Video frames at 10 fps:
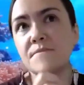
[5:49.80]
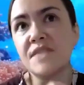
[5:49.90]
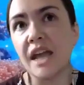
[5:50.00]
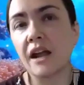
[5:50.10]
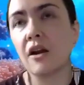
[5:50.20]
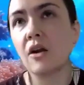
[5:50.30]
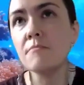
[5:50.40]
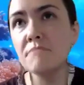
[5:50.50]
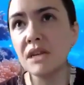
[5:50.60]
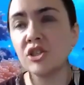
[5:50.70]
their
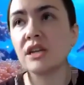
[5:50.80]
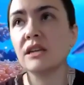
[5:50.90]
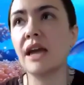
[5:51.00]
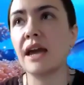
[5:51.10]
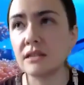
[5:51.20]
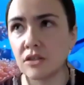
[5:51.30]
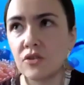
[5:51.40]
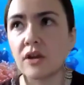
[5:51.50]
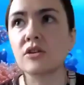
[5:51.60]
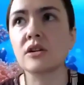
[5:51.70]
mission as
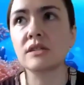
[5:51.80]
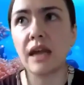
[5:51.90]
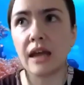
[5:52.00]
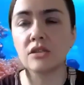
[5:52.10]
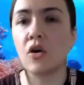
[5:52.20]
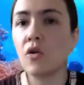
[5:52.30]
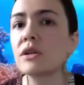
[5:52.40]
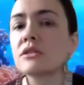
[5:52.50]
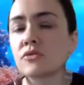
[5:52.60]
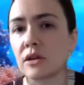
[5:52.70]
instructors, as code
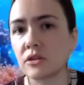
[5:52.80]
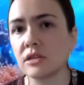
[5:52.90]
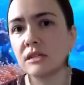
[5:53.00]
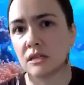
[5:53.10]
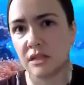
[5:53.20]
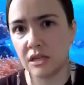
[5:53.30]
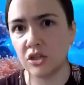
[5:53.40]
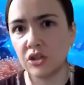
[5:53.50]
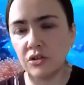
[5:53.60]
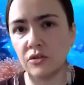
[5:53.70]
instructors, is to
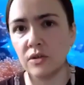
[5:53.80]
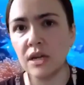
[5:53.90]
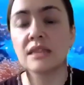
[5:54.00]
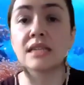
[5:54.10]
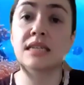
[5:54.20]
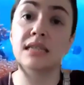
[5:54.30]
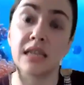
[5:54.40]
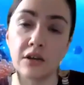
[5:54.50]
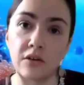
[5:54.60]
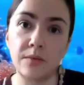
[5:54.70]
teach you the
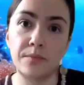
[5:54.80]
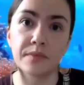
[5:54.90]
skill